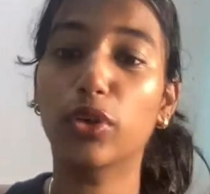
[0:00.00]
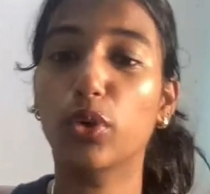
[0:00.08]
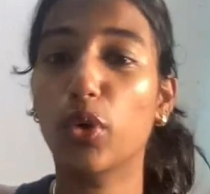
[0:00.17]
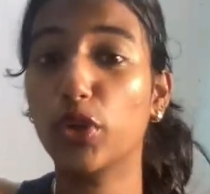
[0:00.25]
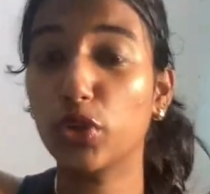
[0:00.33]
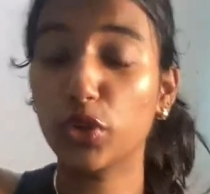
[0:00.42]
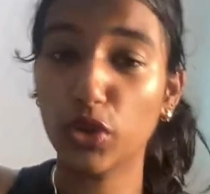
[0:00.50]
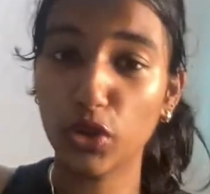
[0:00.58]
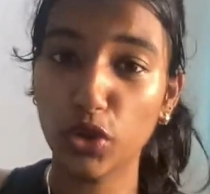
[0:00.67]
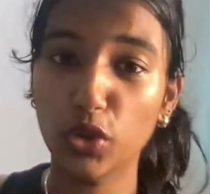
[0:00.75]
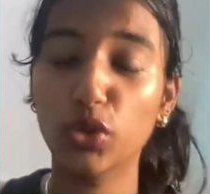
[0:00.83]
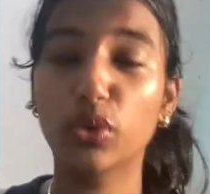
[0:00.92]
growing to
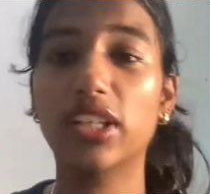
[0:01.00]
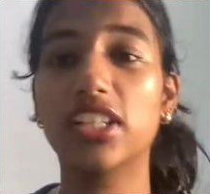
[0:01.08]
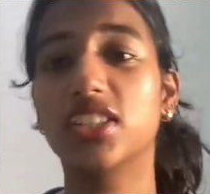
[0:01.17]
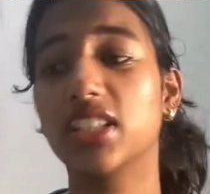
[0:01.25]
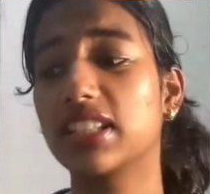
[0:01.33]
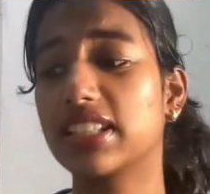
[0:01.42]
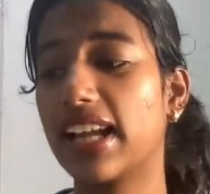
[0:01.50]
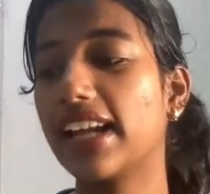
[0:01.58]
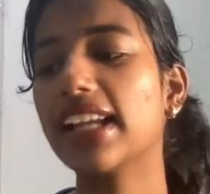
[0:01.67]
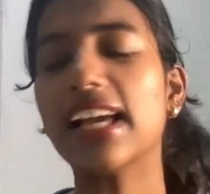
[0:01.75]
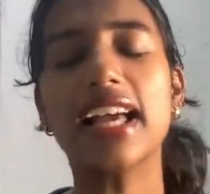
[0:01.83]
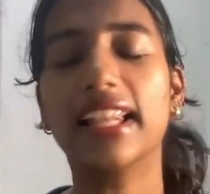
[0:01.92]
new regions, right?
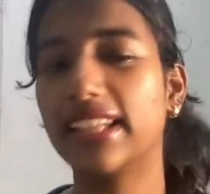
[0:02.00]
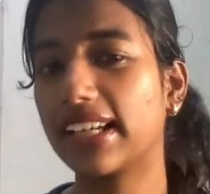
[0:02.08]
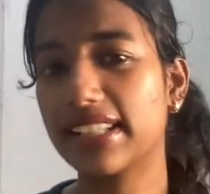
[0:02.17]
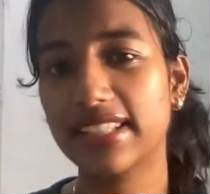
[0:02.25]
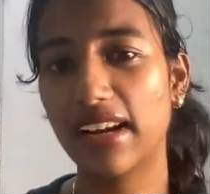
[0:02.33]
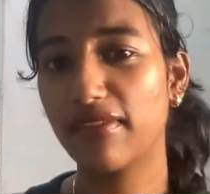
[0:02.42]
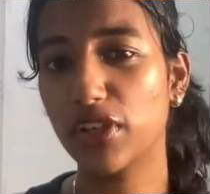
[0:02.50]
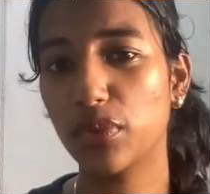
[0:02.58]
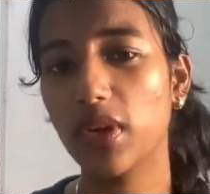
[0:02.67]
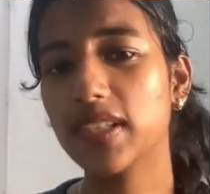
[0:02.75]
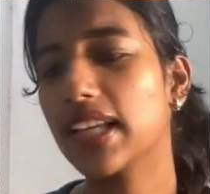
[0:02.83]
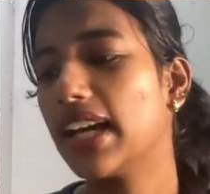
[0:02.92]
That is how it
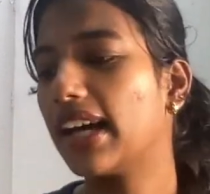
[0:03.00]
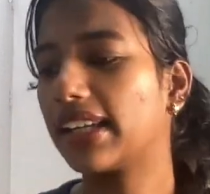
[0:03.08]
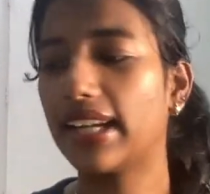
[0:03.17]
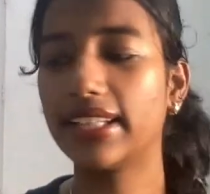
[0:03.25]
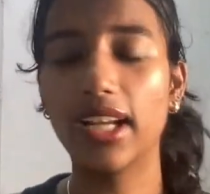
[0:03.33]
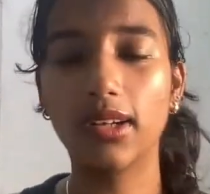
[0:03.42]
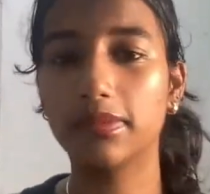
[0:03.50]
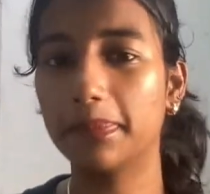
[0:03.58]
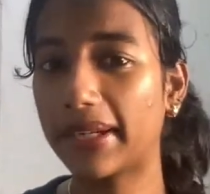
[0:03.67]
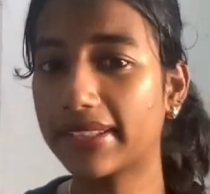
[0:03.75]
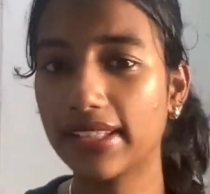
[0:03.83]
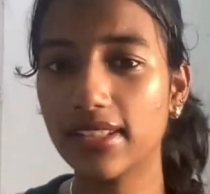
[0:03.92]
was. Right now,
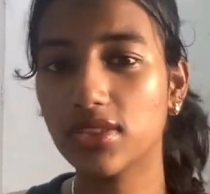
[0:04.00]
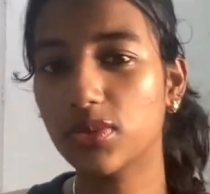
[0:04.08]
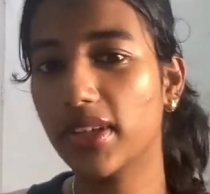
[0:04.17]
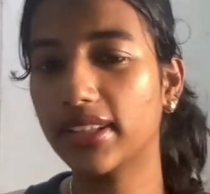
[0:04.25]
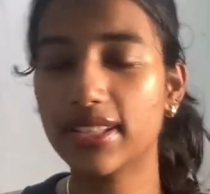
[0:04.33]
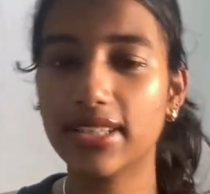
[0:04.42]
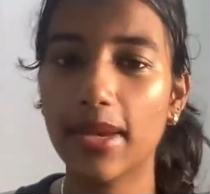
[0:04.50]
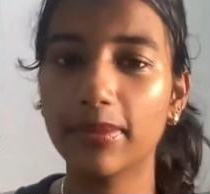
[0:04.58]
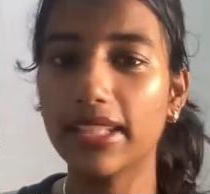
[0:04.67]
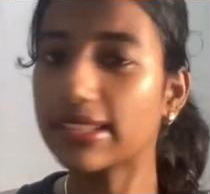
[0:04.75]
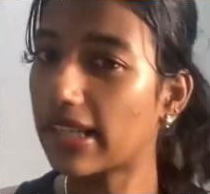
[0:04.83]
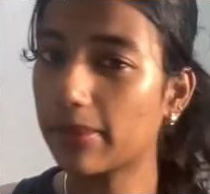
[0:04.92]
Bector is doing the same
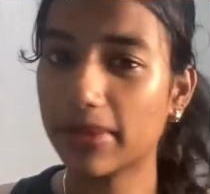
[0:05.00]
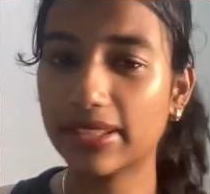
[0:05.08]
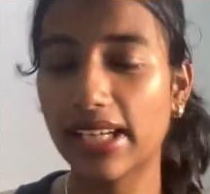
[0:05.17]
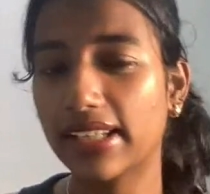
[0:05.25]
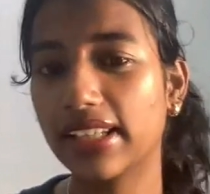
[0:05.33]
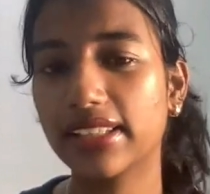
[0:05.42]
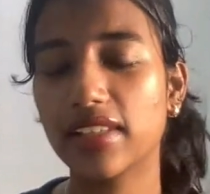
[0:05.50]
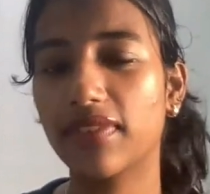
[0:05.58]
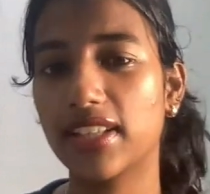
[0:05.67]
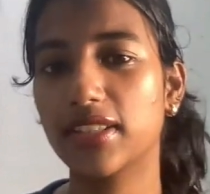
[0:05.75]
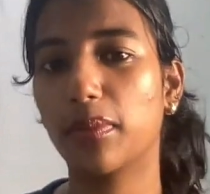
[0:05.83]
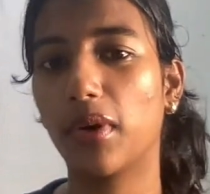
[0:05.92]
thing that Britannia did
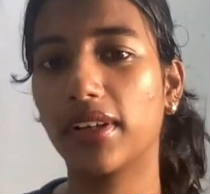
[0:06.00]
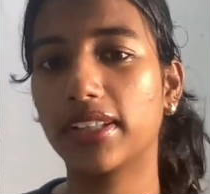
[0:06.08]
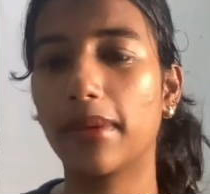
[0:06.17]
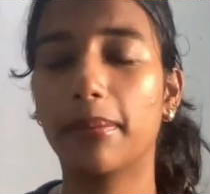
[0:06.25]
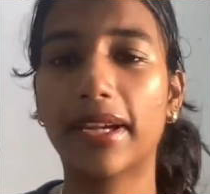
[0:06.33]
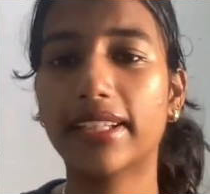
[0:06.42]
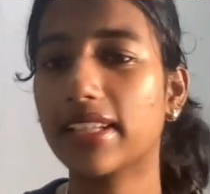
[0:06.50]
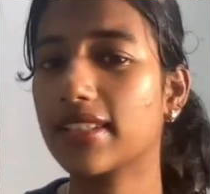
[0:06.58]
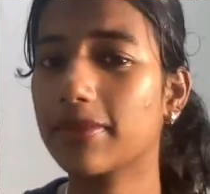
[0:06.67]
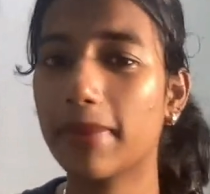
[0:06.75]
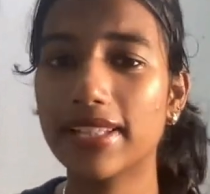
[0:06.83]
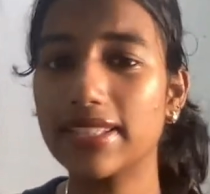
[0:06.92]
once upon a time. Bector is
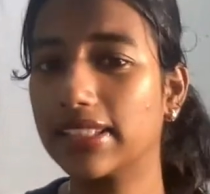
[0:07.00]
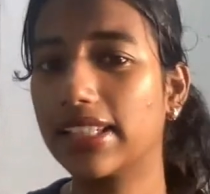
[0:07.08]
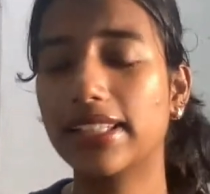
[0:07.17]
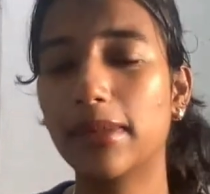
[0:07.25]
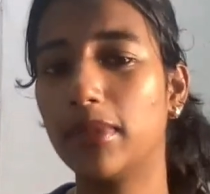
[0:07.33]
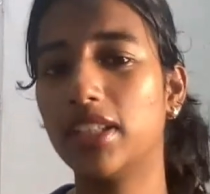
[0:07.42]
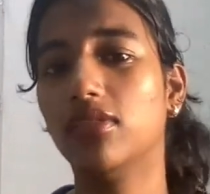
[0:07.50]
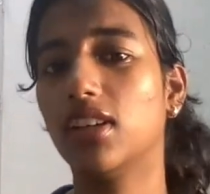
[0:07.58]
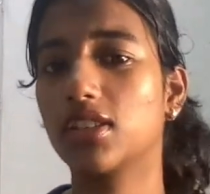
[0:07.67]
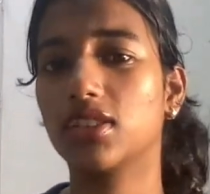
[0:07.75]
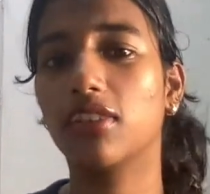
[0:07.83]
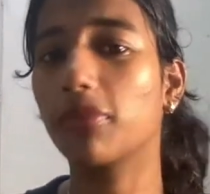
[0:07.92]
basically the mini
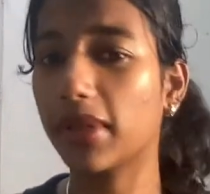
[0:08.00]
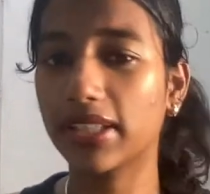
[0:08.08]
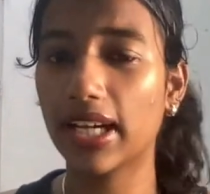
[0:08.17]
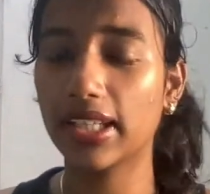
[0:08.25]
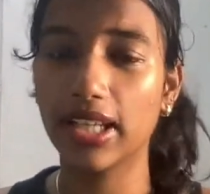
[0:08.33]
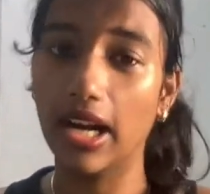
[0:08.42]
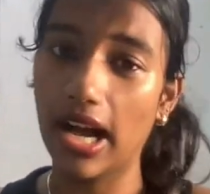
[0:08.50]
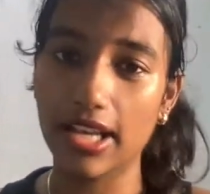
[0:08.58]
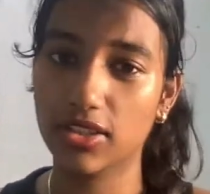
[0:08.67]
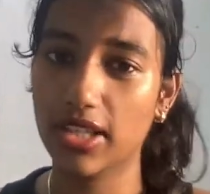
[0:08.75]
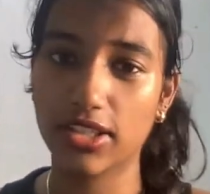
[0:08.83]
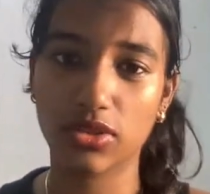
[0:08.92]
version of Britannia,
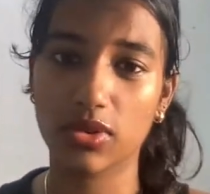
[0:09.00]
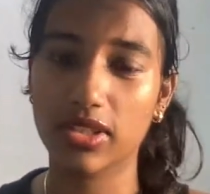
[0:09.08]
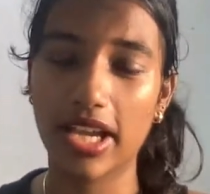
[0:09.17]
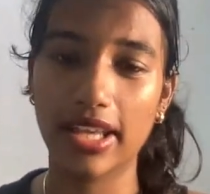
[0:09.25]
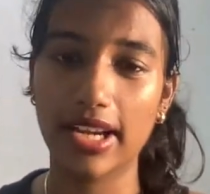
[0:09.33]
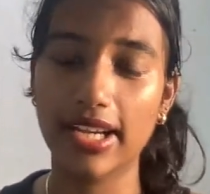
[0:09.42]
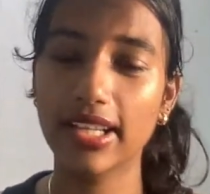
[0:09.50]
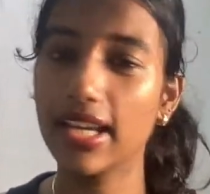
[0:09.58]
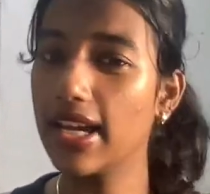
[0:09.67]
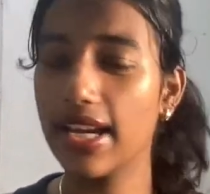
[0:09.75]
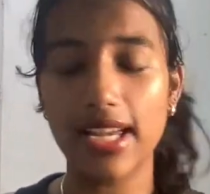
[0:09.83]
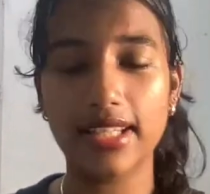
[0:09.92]
as to say, right?
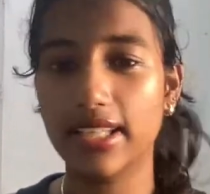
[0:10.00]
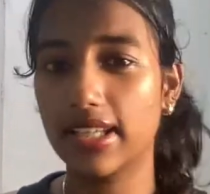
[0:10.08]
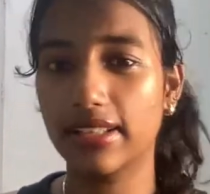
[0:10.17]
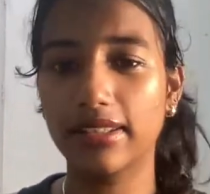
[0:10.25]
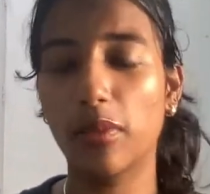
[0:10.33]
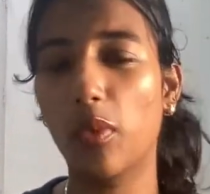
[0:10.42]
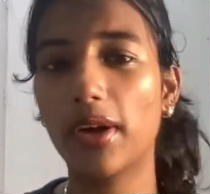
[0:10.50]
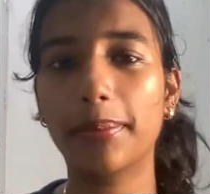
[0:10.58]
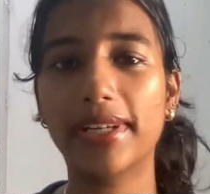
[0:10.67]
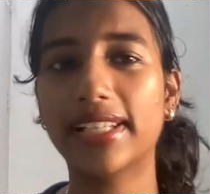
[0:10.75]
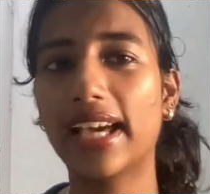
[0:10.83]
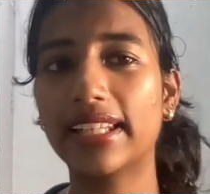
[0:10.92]
It's what
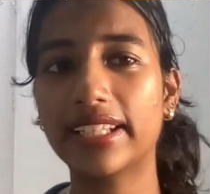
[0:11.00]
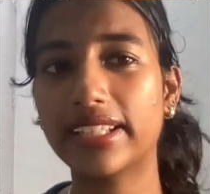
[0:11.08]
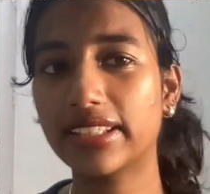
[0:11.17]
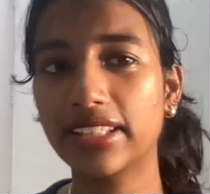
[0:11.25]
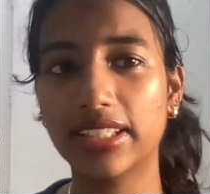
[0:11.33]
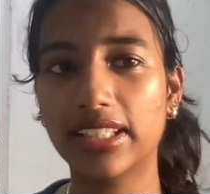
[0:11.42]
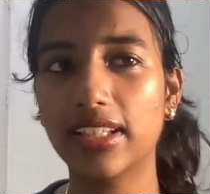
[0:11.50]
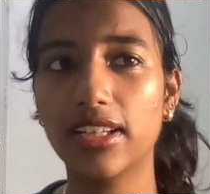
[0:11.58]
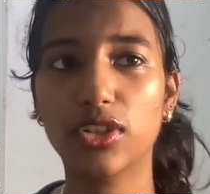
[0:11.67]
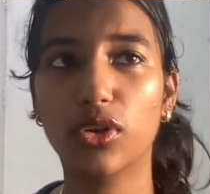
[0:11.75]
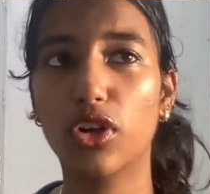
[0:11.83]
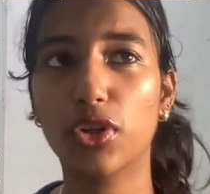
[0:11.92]
Britannia did 30 years
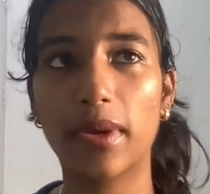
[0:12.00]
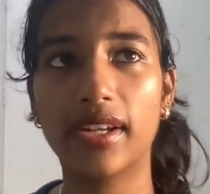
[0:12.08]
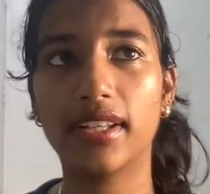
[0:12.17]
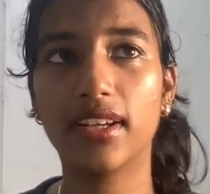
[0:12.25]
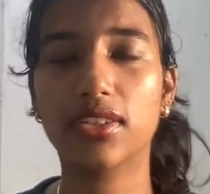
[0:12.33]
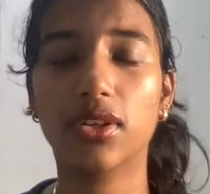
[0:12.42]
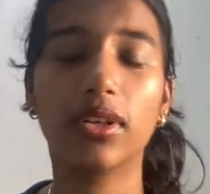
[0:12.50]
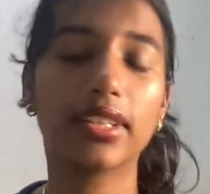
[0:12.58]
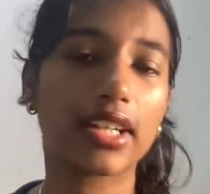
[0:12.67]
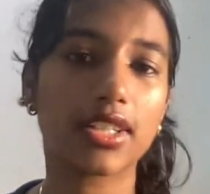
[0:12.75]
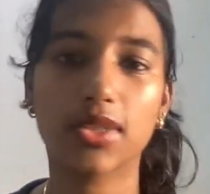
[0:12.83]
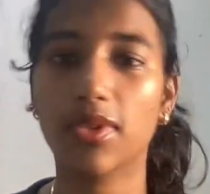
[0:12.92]
ago, 20 years ago,
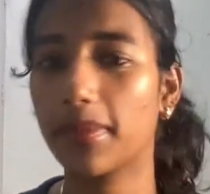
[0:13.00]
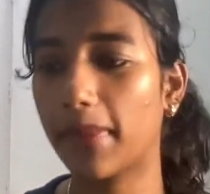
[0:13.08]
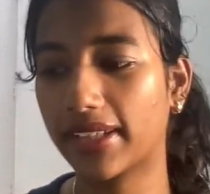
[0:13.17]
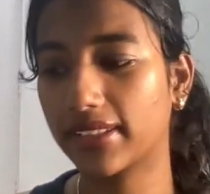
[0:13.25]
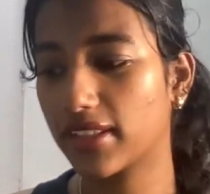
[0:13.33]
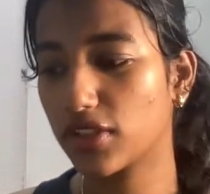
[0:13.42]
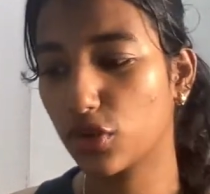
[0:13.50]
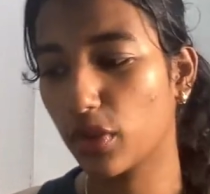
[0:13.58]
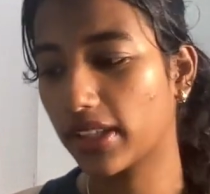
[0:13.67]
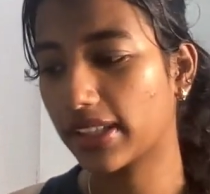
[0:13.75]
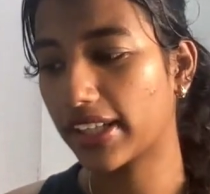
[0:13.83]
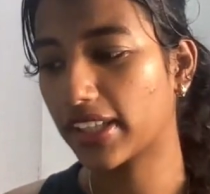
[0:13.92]
that is what Bector is
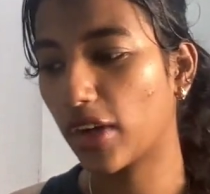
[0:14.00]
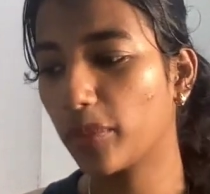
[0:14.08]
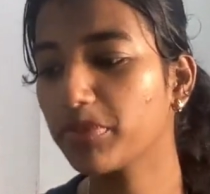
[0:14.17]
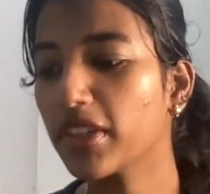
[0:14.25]
doing right now.